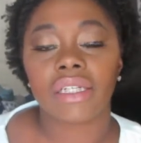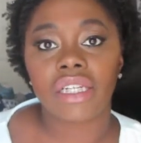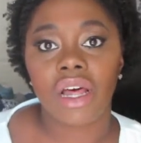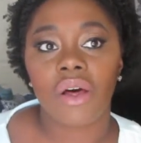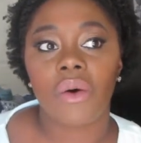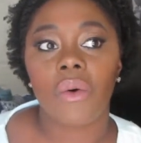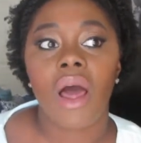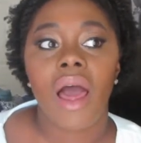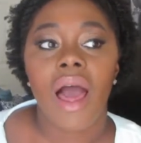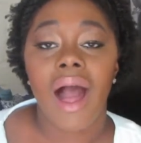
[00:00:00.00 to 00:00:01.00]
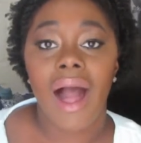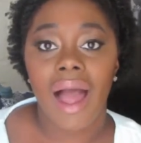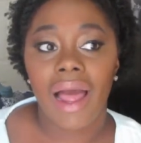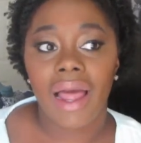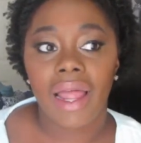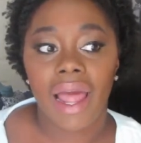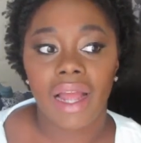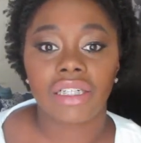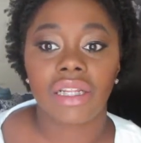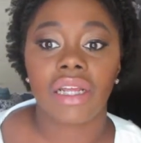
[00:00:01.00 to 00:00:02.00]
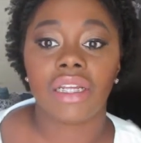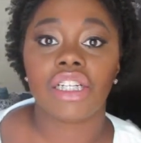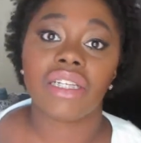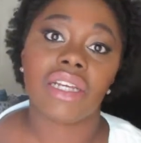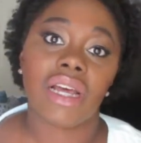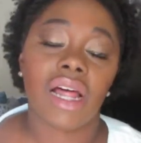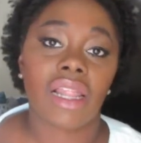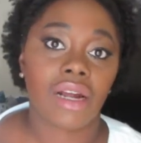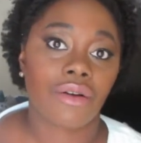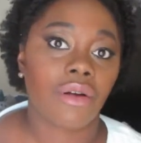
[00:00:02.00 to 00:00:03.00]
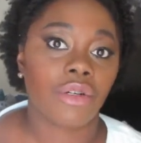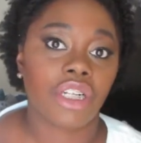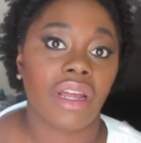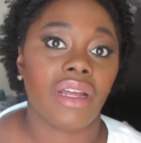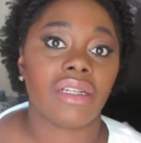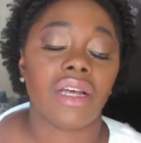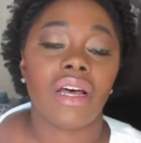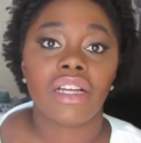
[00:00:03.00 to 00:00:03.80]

So I actually just did a lot of crochets.